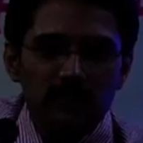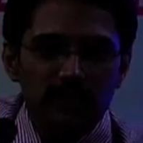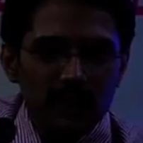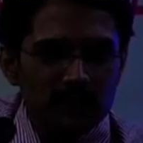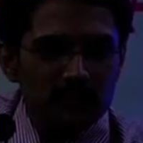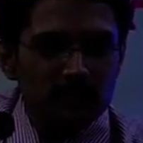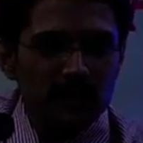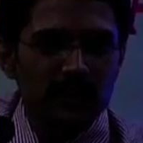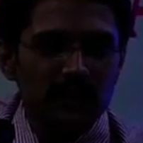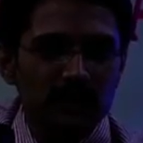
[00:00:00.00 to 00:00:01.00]
That
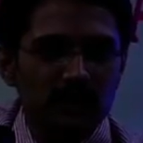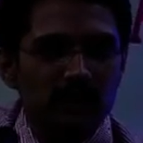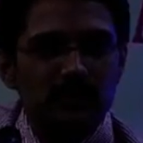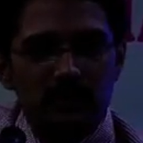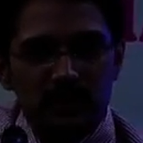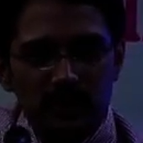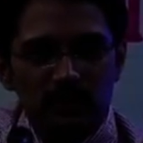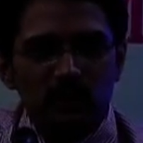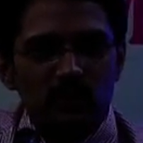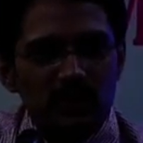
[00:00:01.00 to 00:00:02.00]
breed,
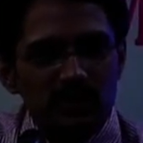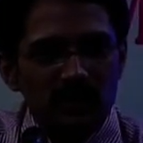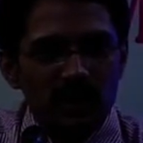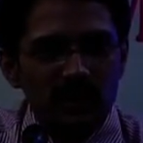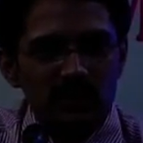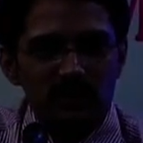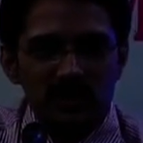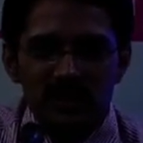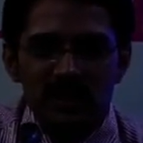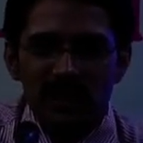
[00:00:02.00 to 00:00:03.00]
even though it is called as
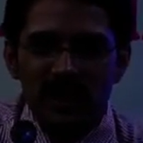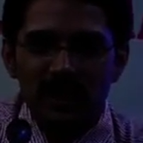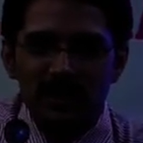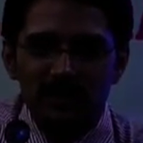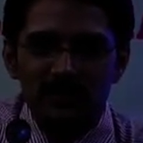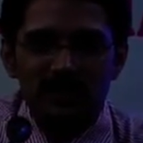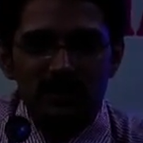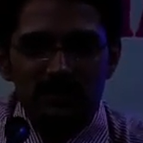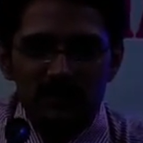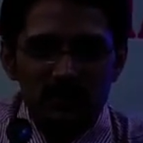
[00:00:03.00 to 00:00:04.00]
Virginia, that
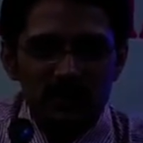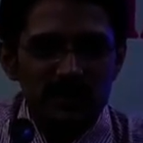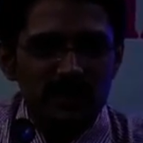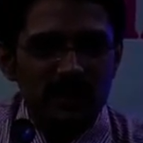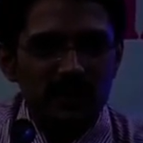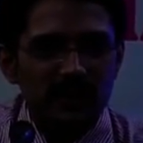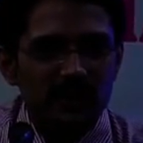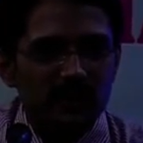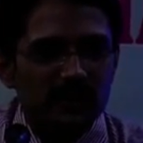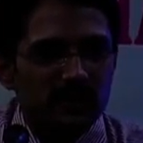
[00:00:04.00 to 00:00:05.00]
is from Virginia,
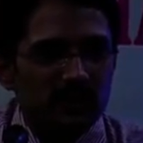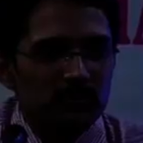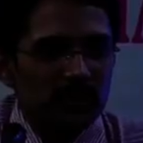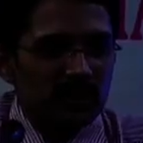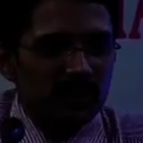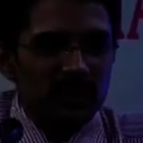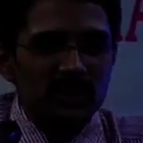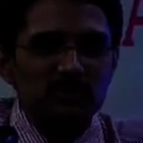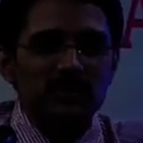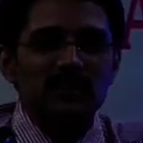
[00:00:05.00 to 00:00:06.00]
but
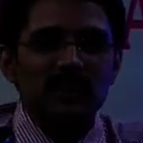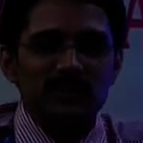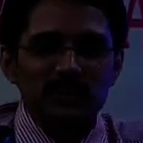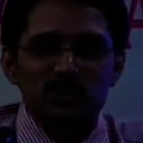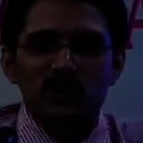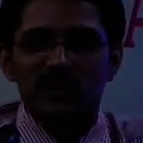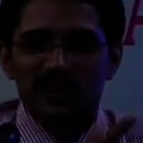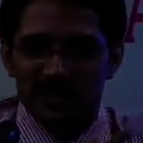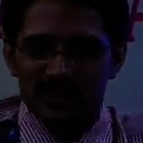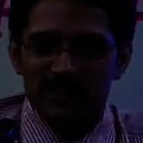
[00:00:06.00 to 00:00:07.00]
Indian breed got its own
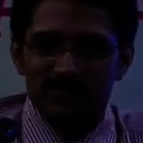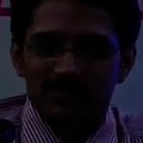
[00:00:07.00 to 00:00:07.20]
taste.